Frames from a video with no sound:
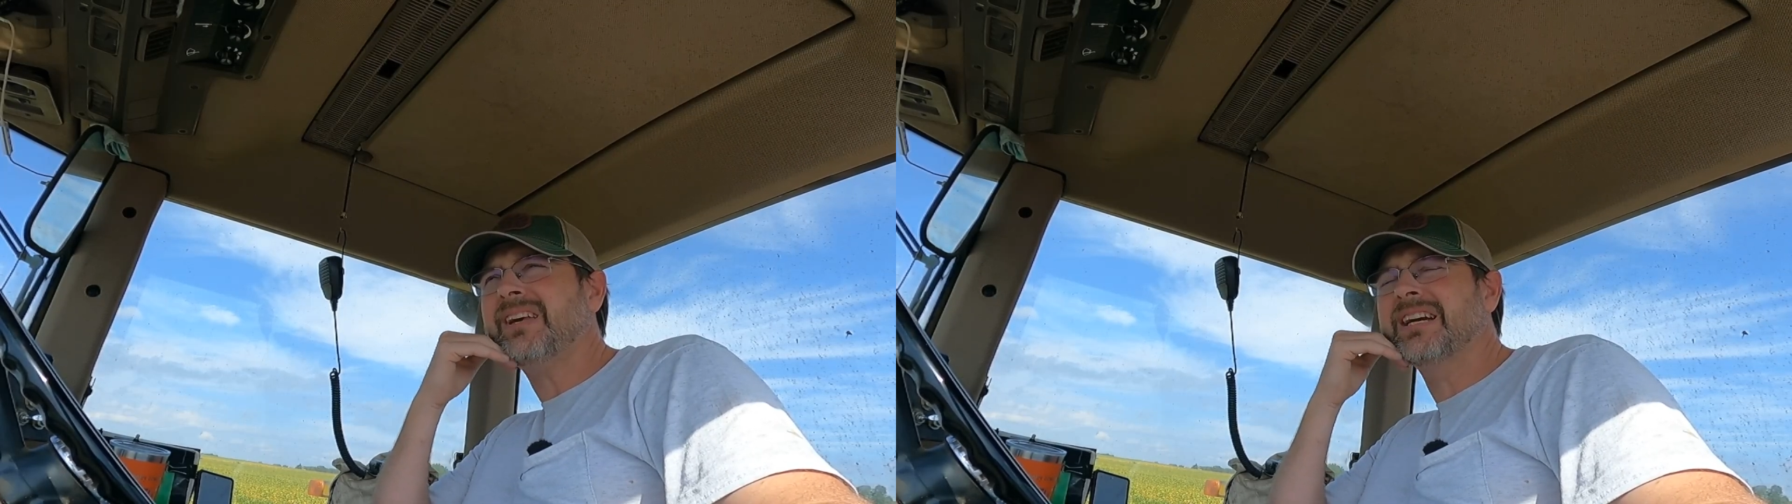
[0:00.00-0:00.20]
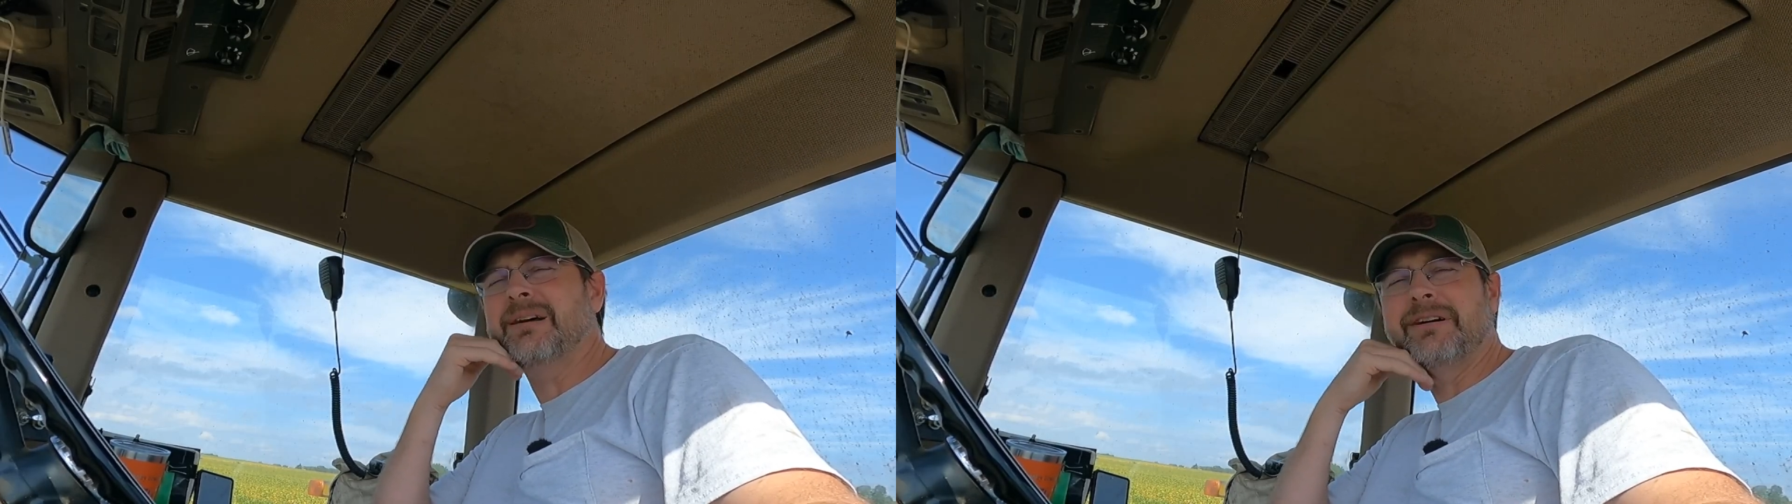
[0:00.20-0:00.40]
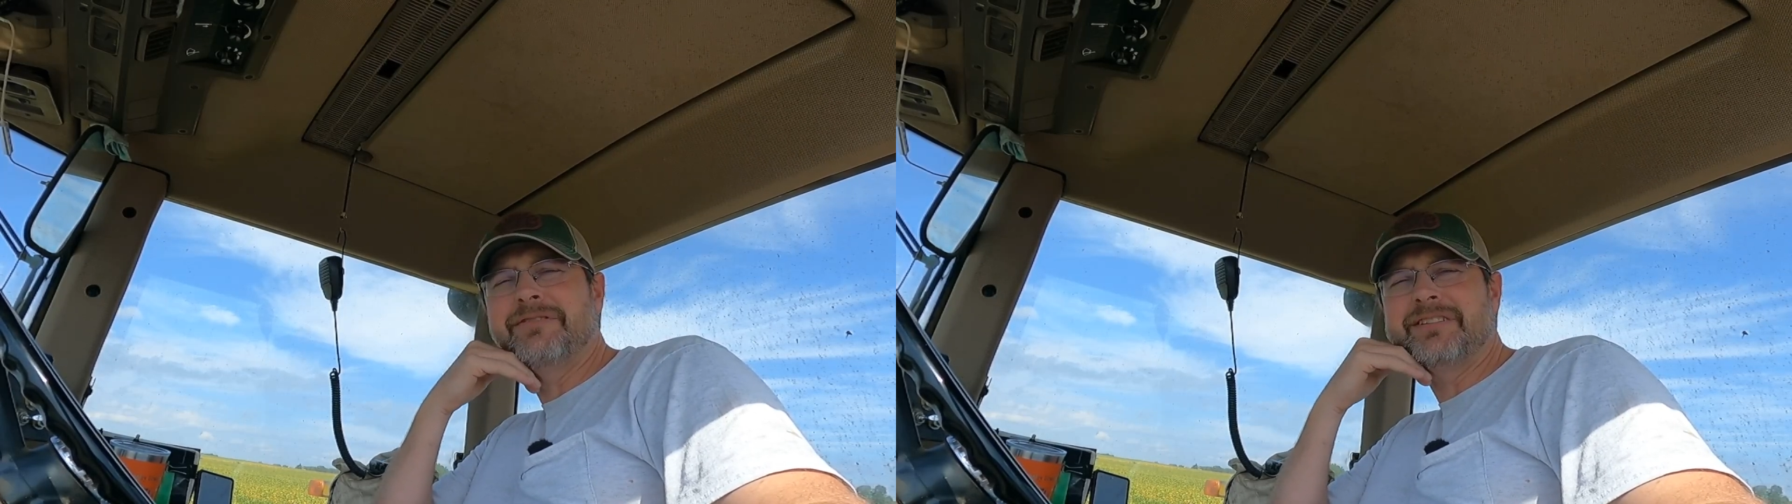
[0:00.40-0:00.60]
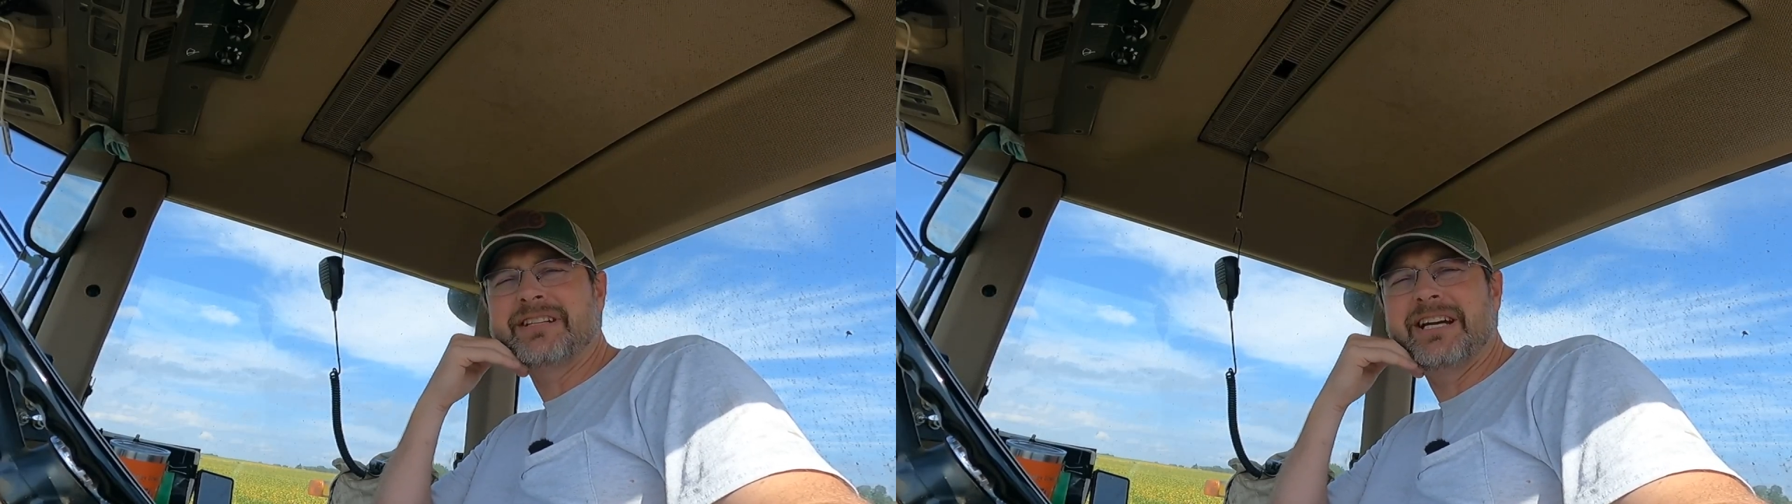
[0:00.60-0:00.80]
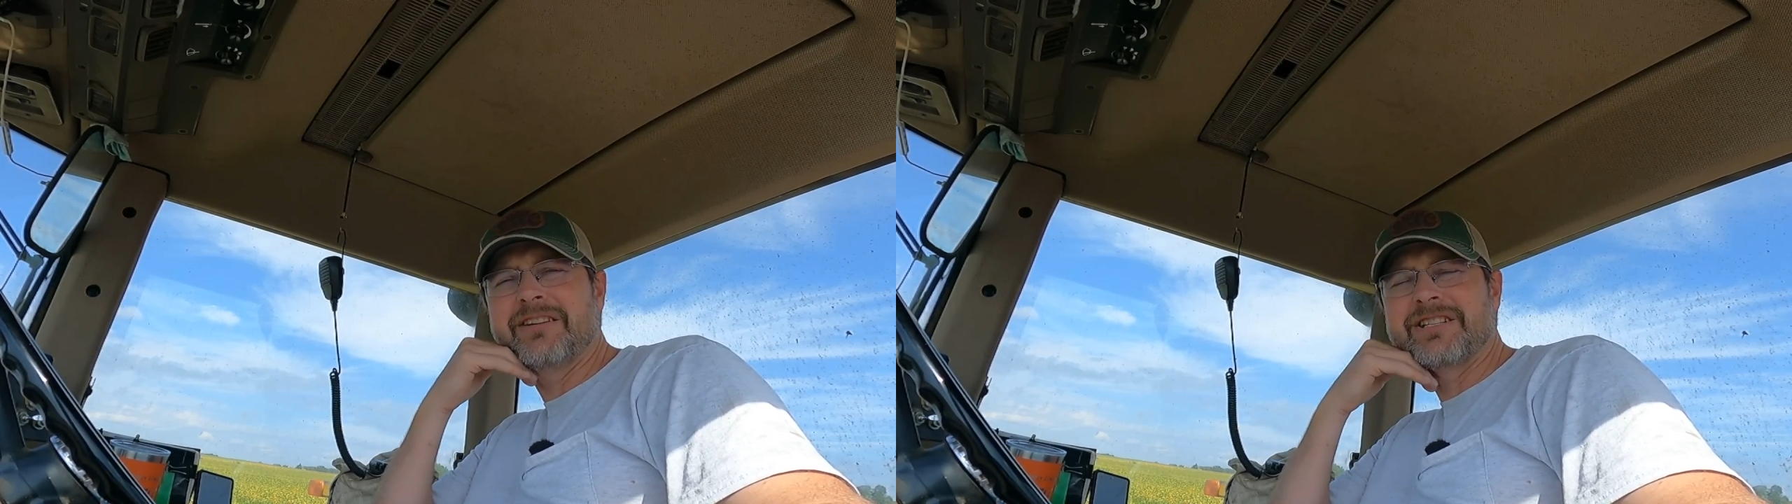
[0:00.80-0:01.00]
Got about
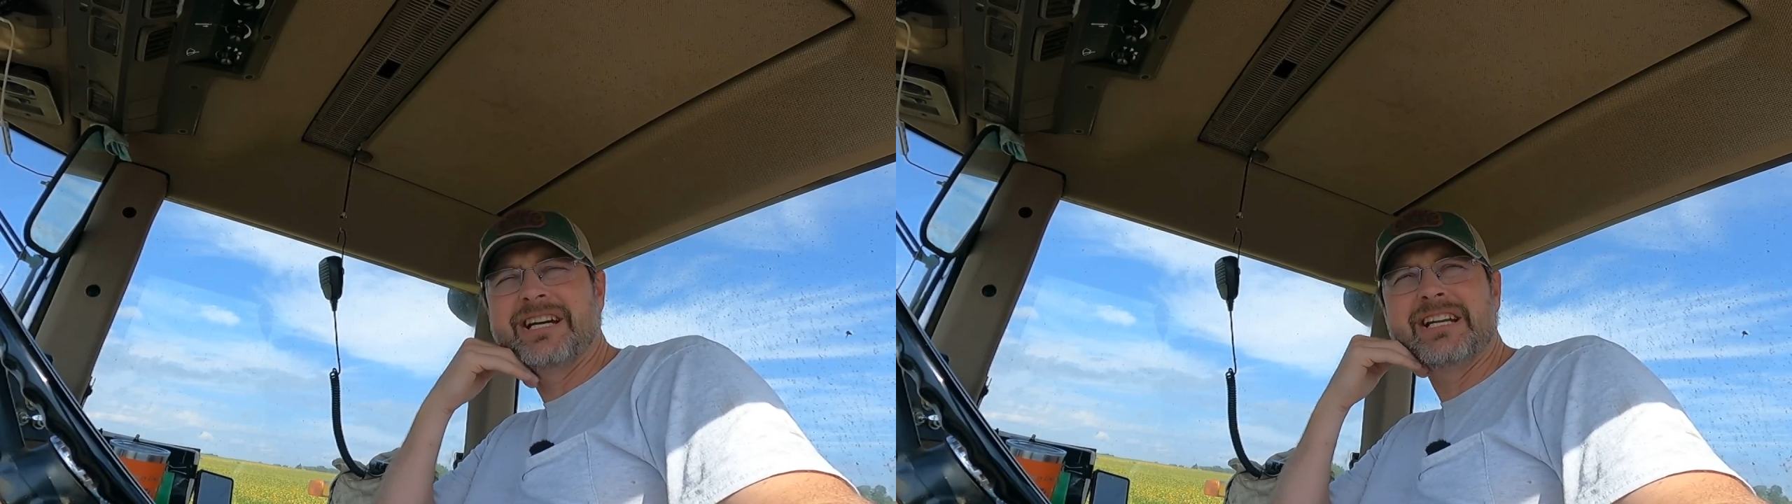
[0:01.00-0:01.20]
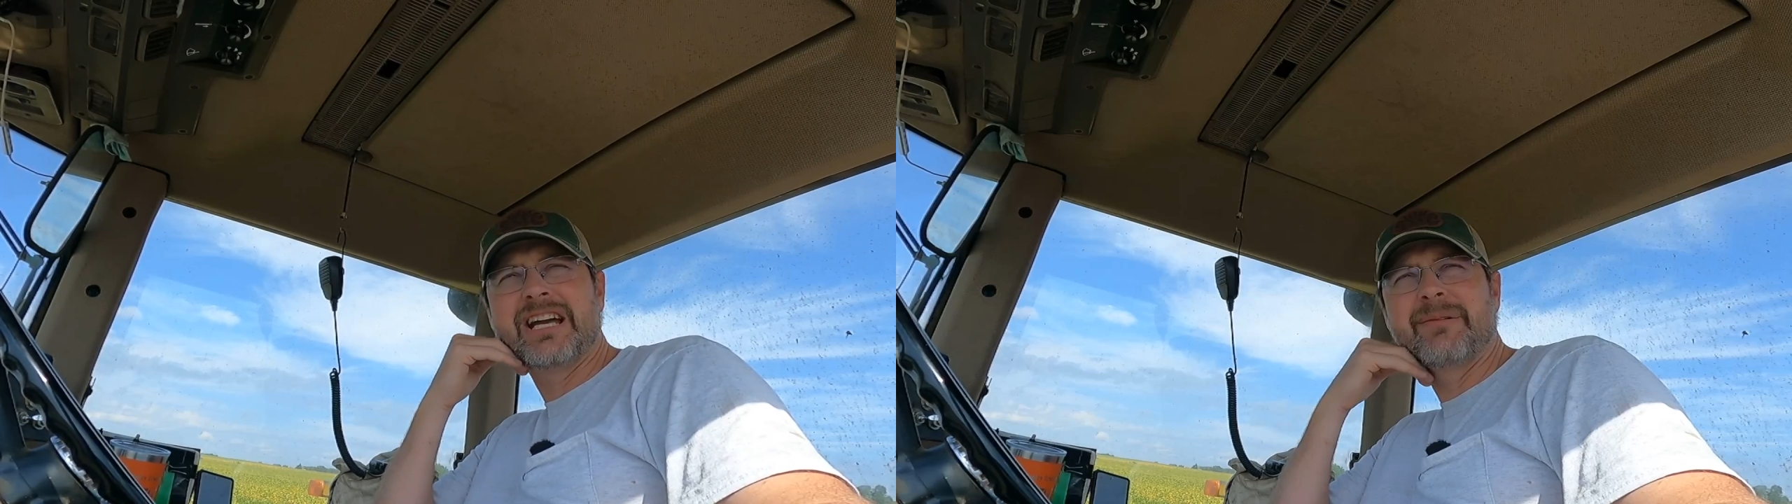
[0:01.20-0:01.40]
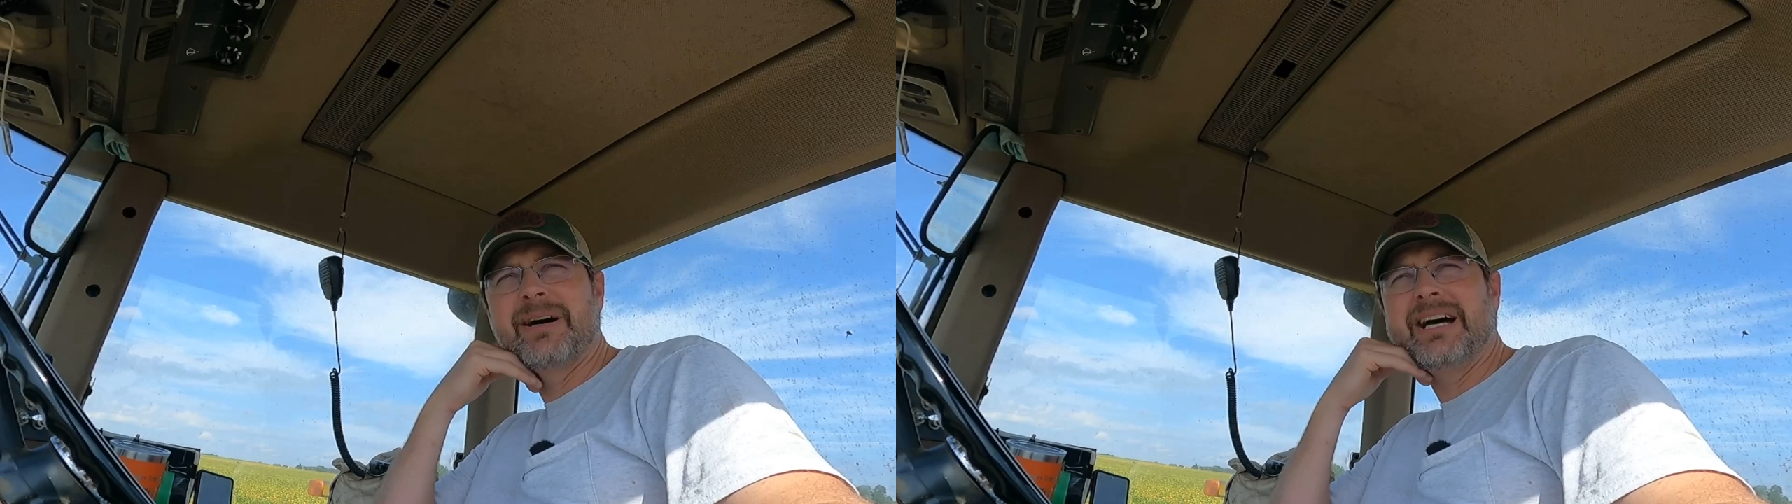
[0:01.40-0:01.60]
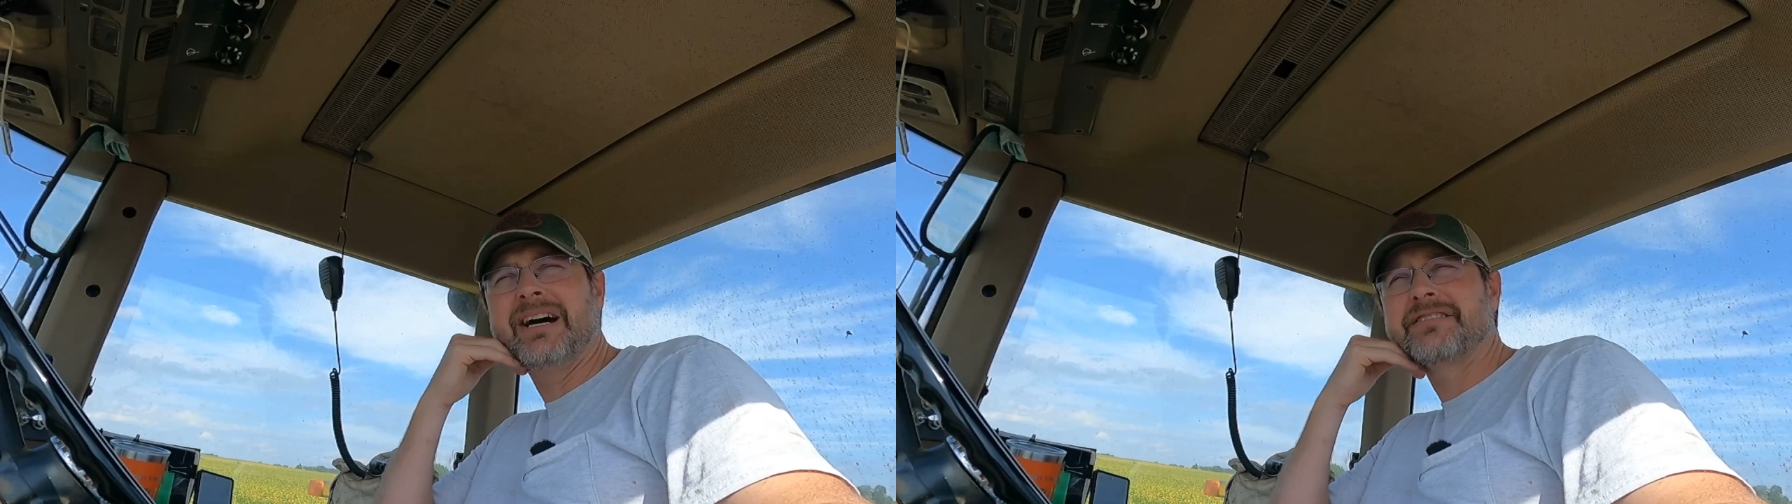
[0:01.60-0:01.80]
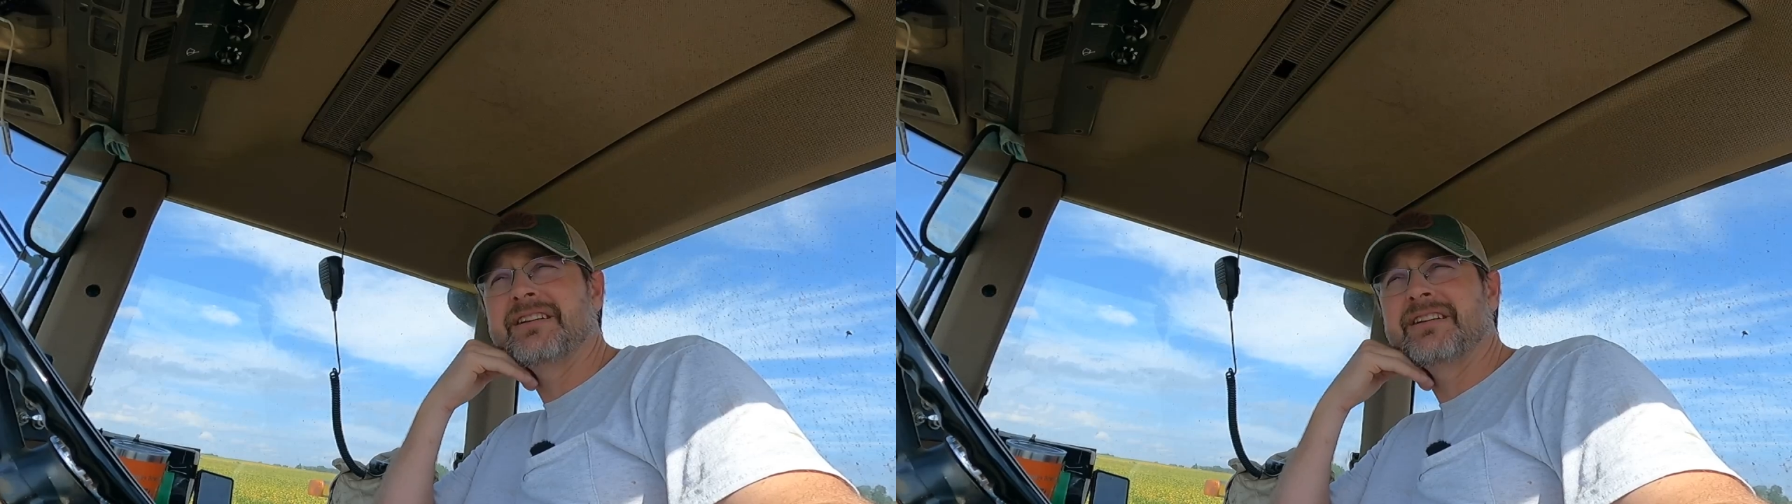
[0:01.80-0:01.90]
15 acres of hay to cut at my house.